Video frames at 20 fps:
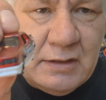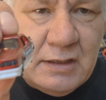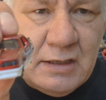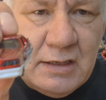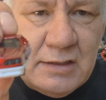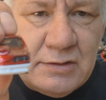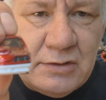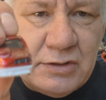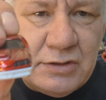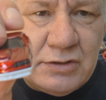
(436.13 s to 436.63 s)

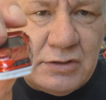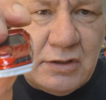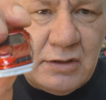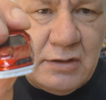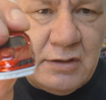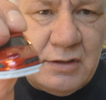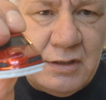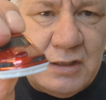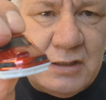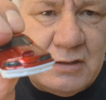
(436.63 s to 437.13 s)
as I show
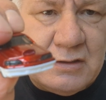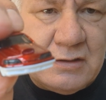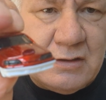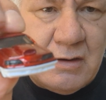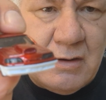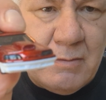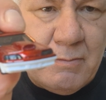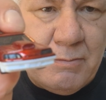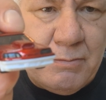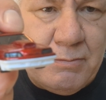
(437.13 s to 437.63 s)
you these
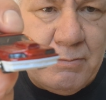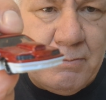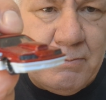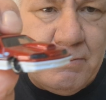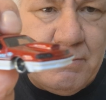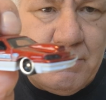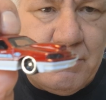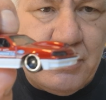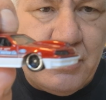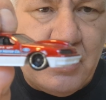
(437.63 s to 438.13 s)

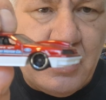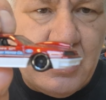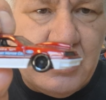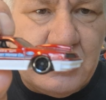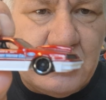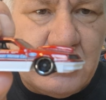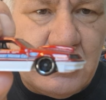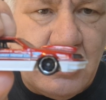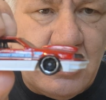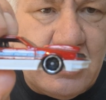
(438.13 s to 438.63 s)
Pro
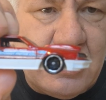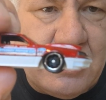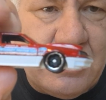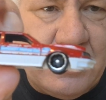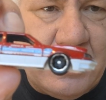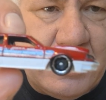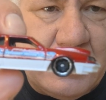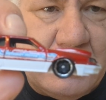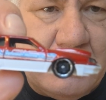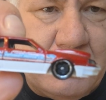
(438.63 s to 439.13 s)
Stock
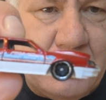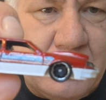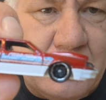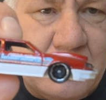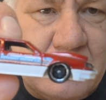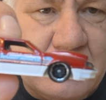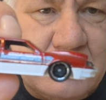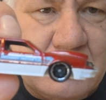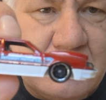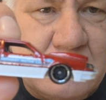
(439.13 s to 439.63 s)

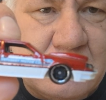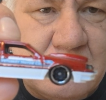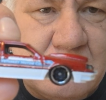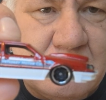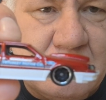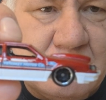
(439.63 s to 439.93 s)
Thunderbirds.